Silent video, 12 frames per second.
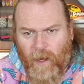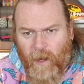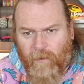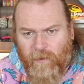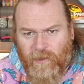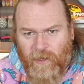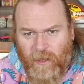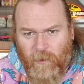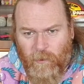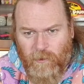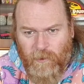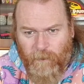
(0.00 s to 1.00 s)
other
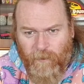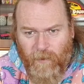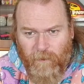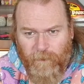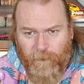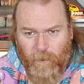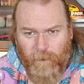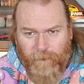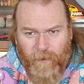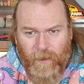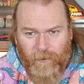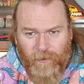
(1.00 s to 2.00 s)
channels and foot
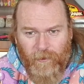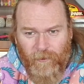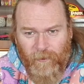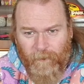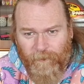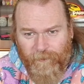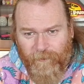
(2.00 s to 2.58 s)
fetishes